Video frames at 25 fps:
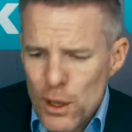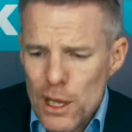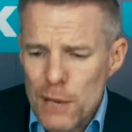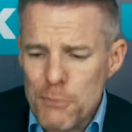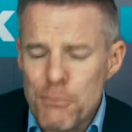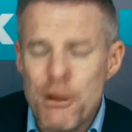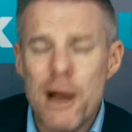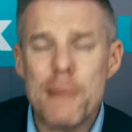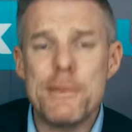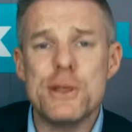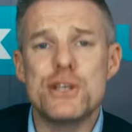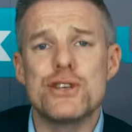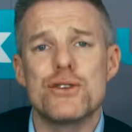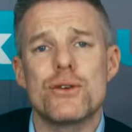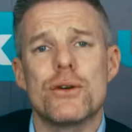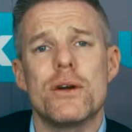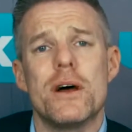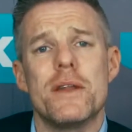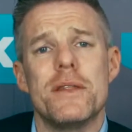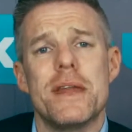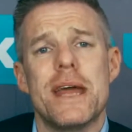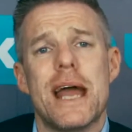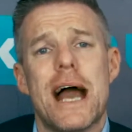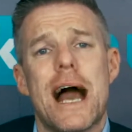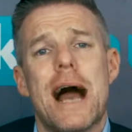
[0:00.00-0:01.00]
premature
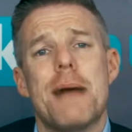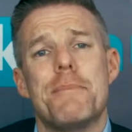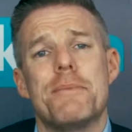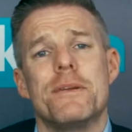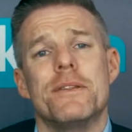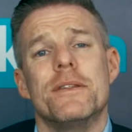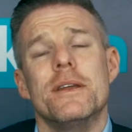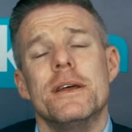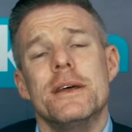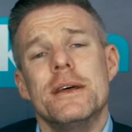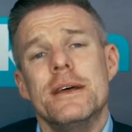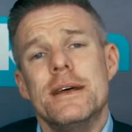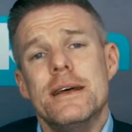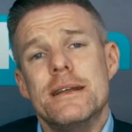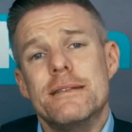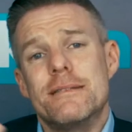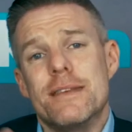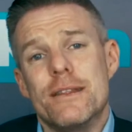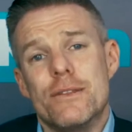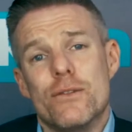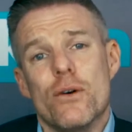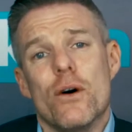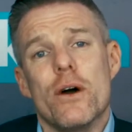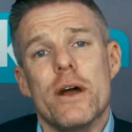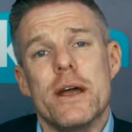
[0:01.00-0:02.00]
and they happen
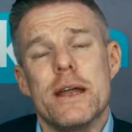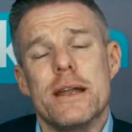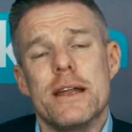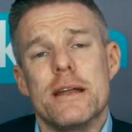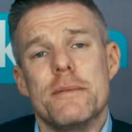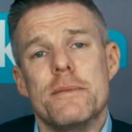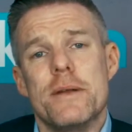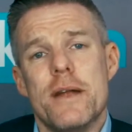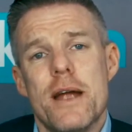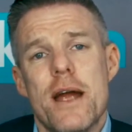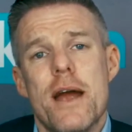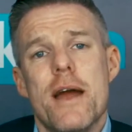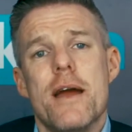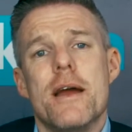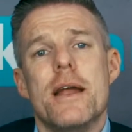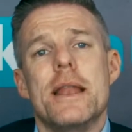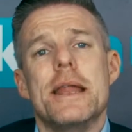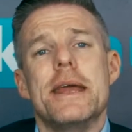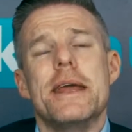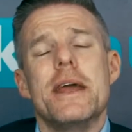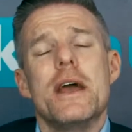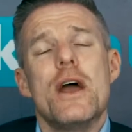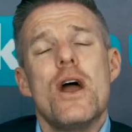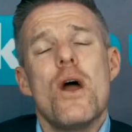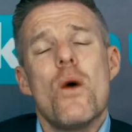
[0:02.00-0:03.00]
to die a little bit
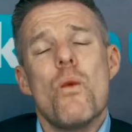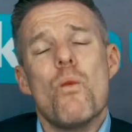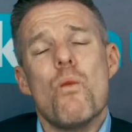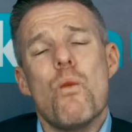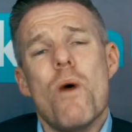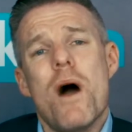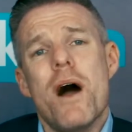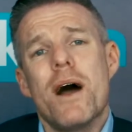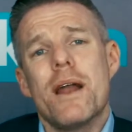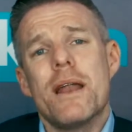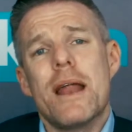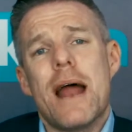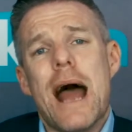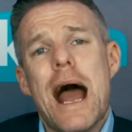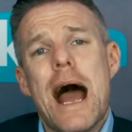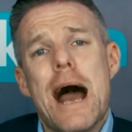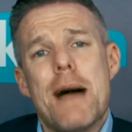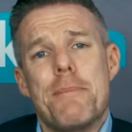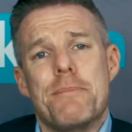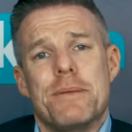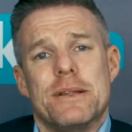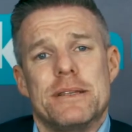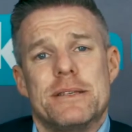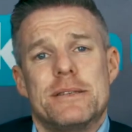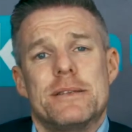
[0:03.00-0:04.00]
early, what
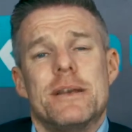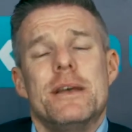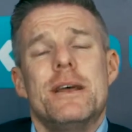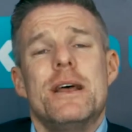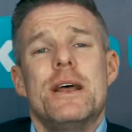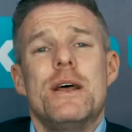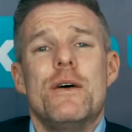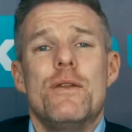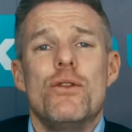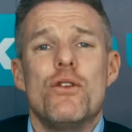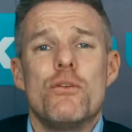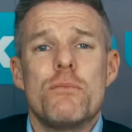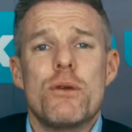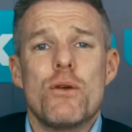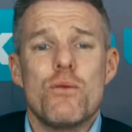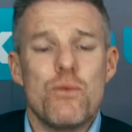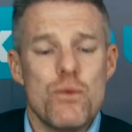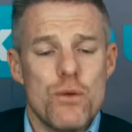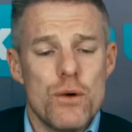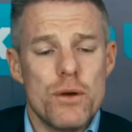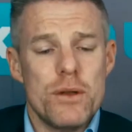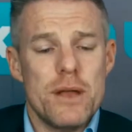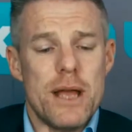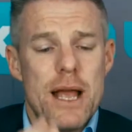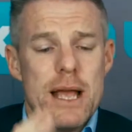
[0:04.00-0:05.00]
happens? Number
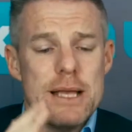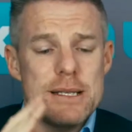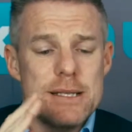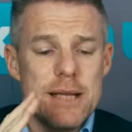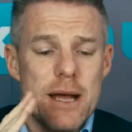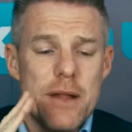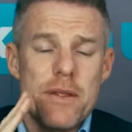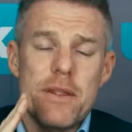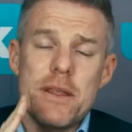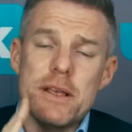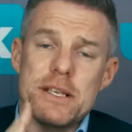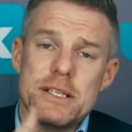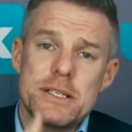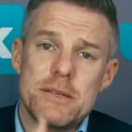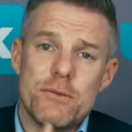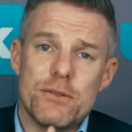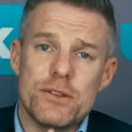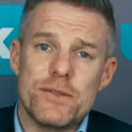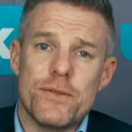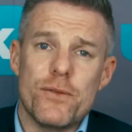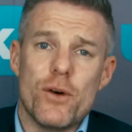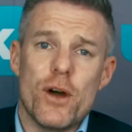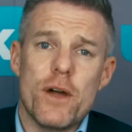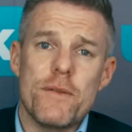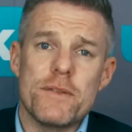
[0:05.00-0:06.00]
one is that the
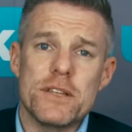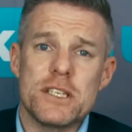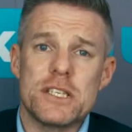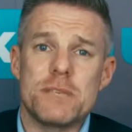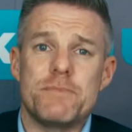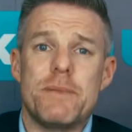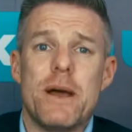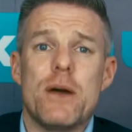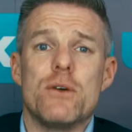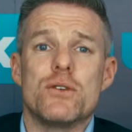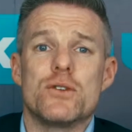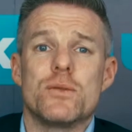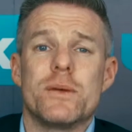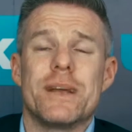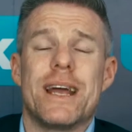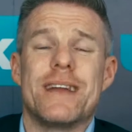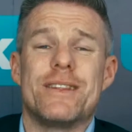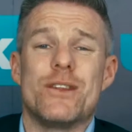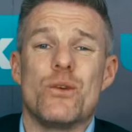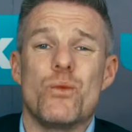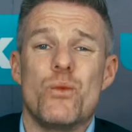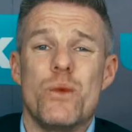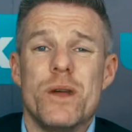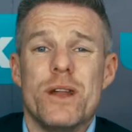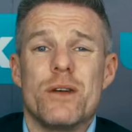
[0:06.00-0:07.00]
surviving spouse will get
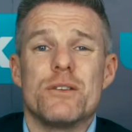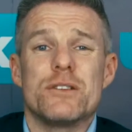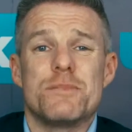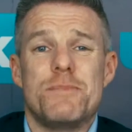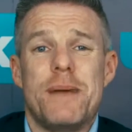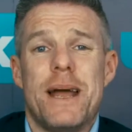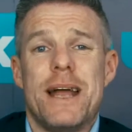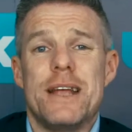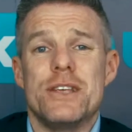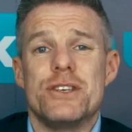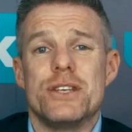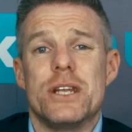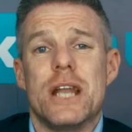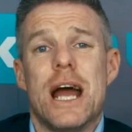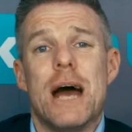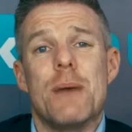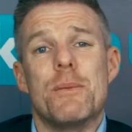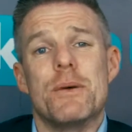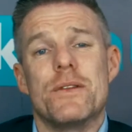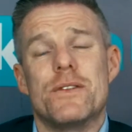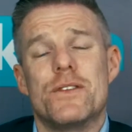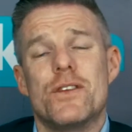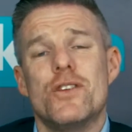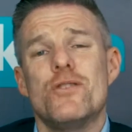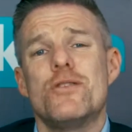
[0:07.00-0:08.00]
the widow's pension, and
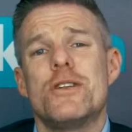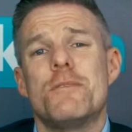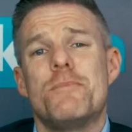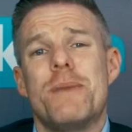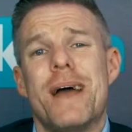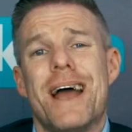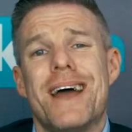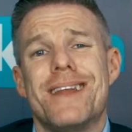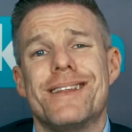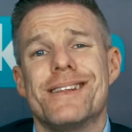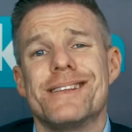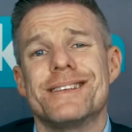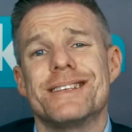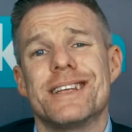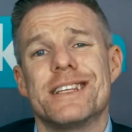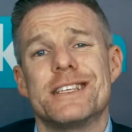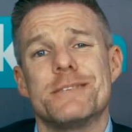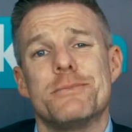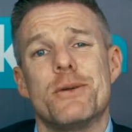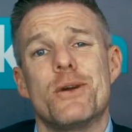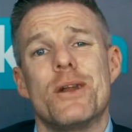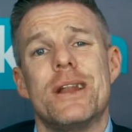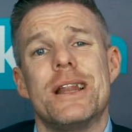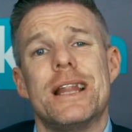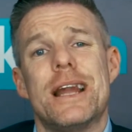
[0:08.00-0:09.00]
with two dependents, that's
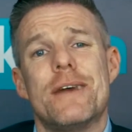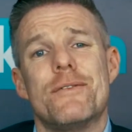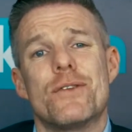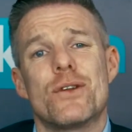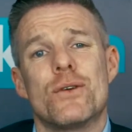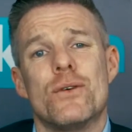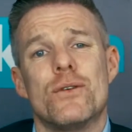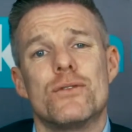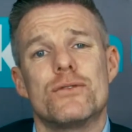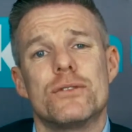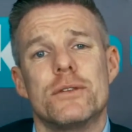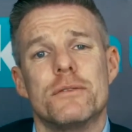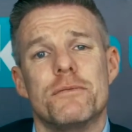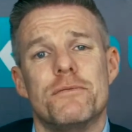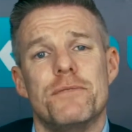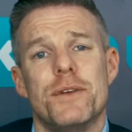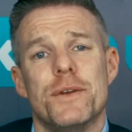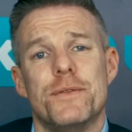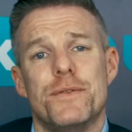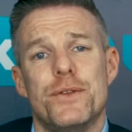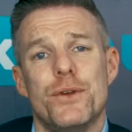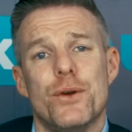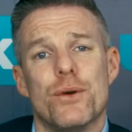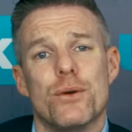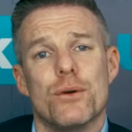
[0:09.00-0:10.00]
about
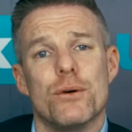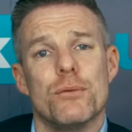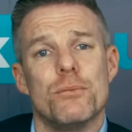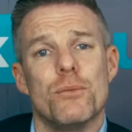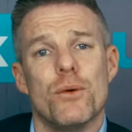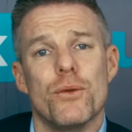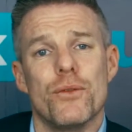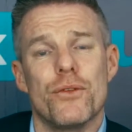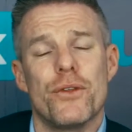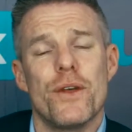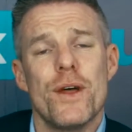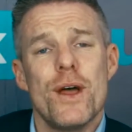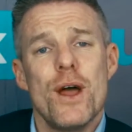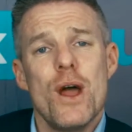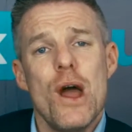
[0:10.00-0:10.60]
€1,150 a month.